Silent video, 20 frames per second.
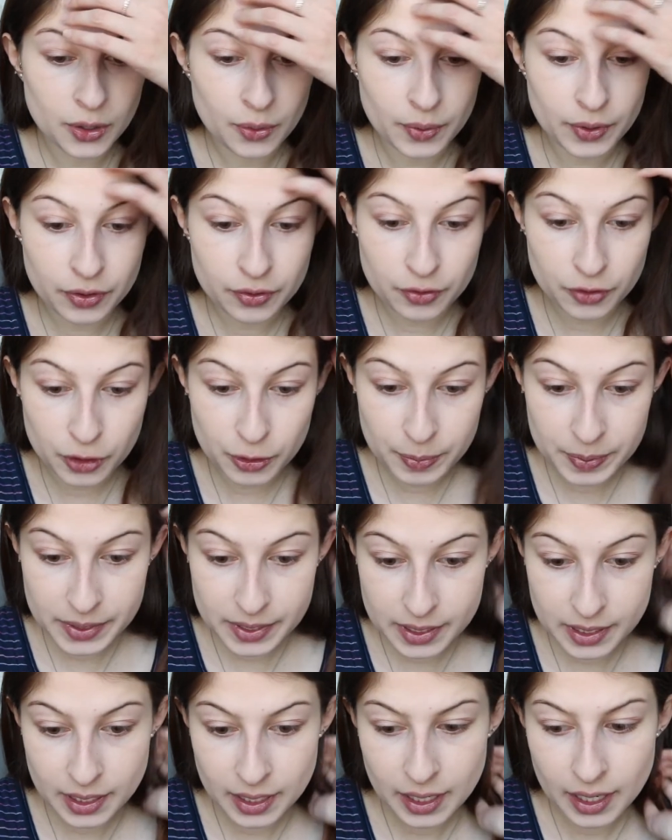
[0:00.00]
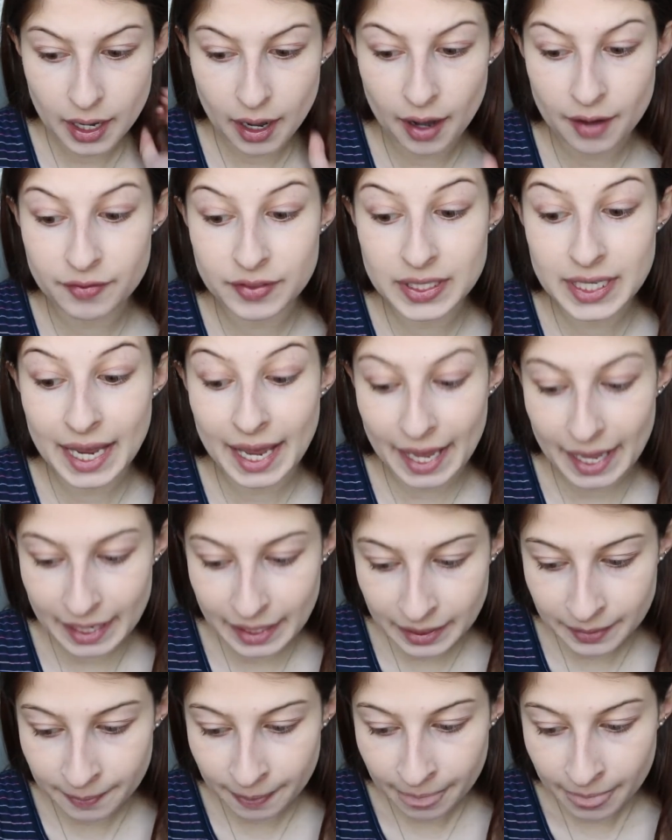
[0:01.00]
with groups of
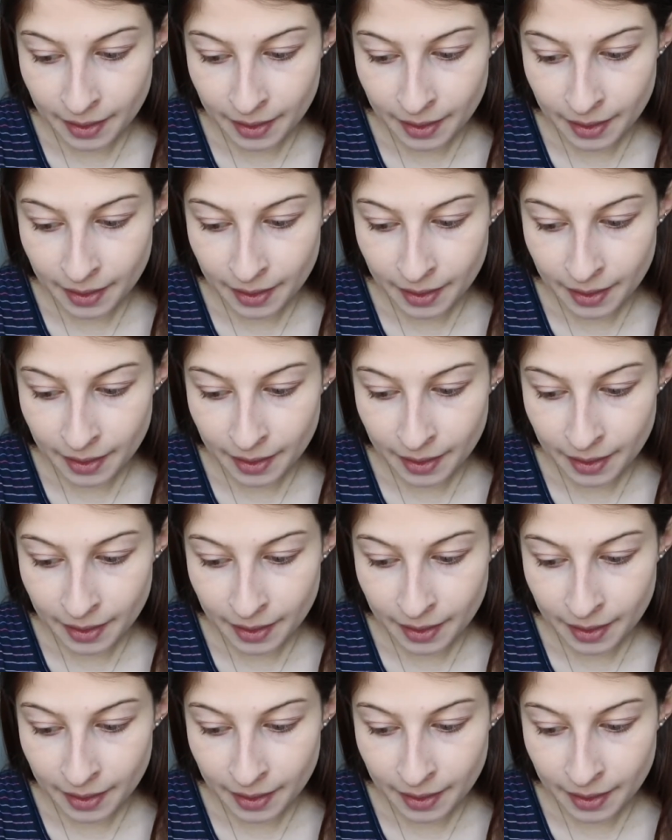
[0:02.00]
10.